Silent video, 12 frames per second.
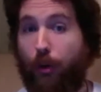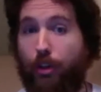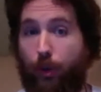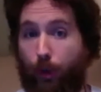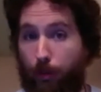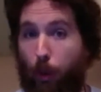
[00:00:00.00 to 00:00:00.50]

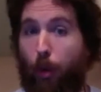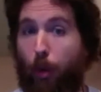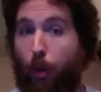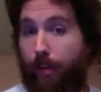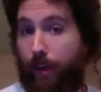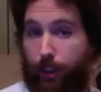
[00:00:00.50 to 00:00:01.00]
And also,
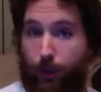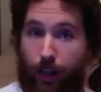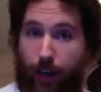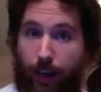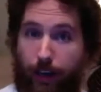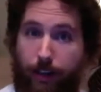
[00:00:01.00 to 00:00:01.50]
the more
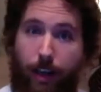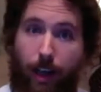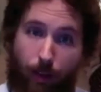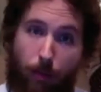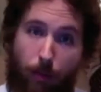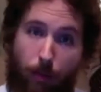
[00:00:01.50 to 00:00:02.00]
fit you
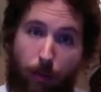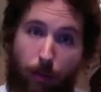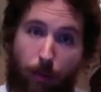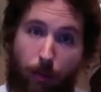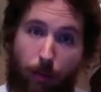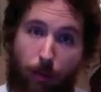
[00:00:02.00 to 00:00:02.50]
get and the
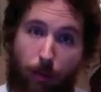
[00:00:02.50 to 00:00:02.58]
more